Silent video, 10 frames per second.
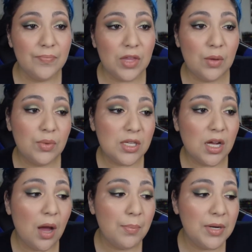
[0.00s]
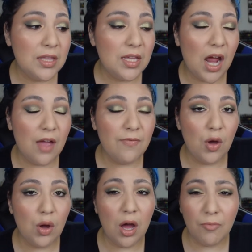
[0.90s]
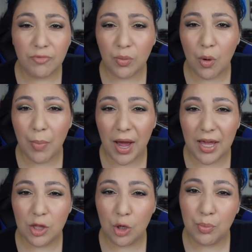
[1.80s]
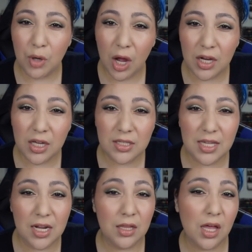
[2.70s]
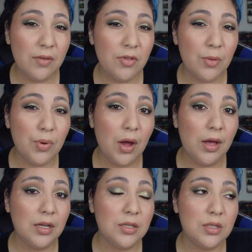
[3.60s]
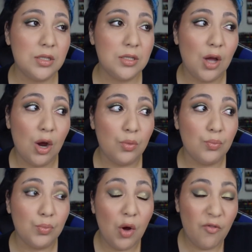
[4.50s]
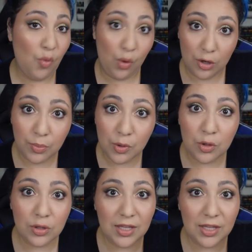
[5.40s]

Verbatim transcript: it was a company that I felt comfortable buying their products, and a lot of their products are affordable.